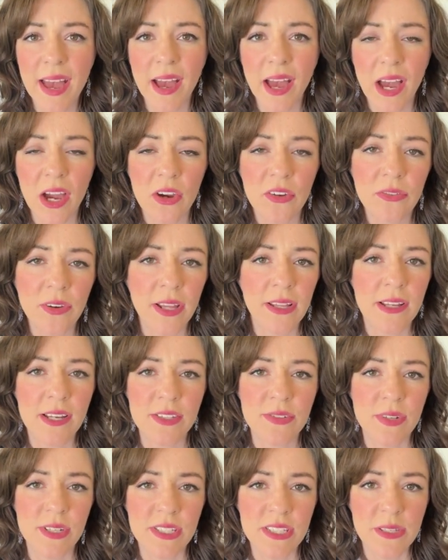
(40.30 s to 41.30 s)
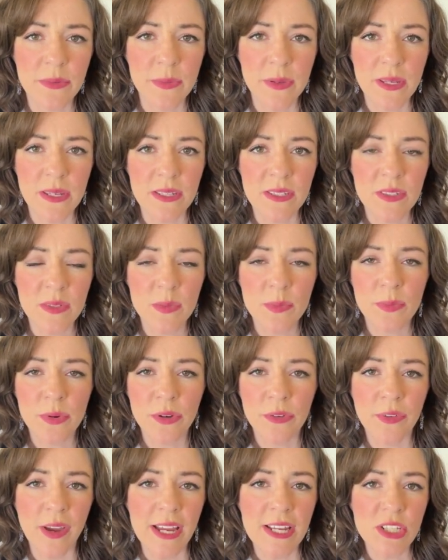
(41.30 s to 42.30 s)
Our fat loss recipes
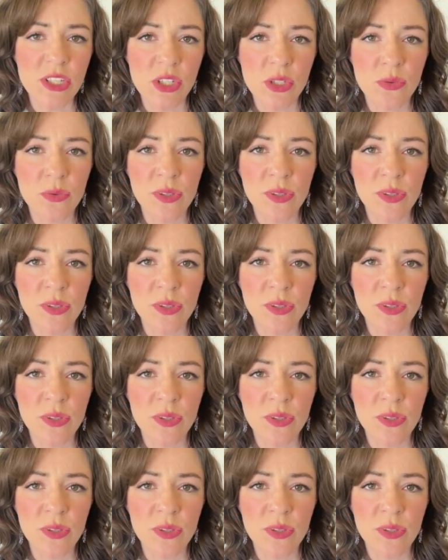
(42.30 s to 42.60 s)
provide you